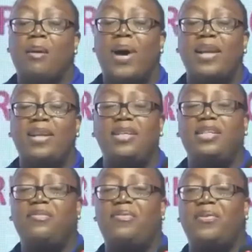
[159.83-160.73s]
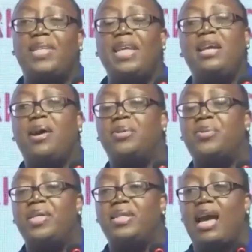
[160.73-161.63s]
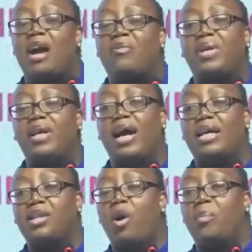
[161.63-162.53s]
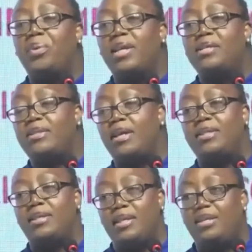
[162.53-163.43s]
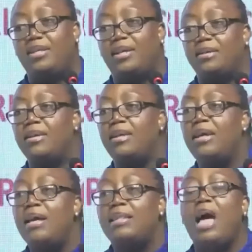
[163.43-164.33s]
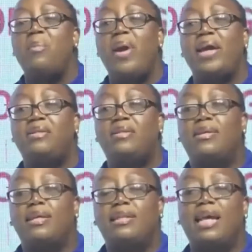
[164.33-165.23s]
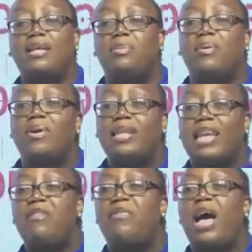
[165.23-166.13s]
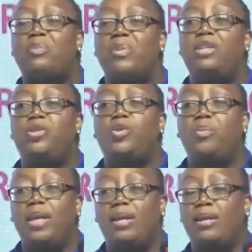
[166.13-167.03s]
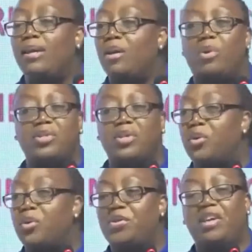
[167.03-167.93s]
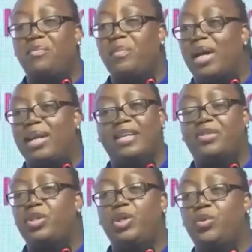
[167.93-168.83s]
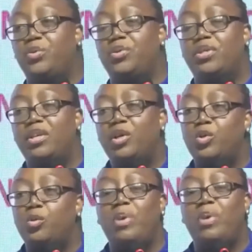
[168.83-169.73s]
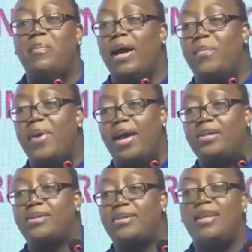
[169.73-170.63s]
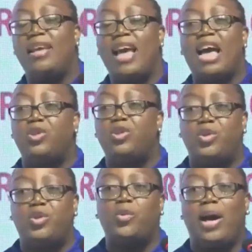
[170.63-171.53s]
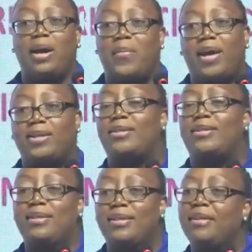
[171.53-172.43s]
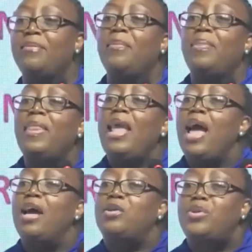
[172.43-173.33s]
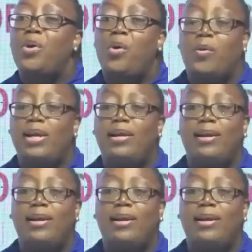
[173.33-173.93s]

managing 15 countries in Africa as a competence center leader. That meant that life happening to me was not going to give me an excuse to be my best and to do my best. So,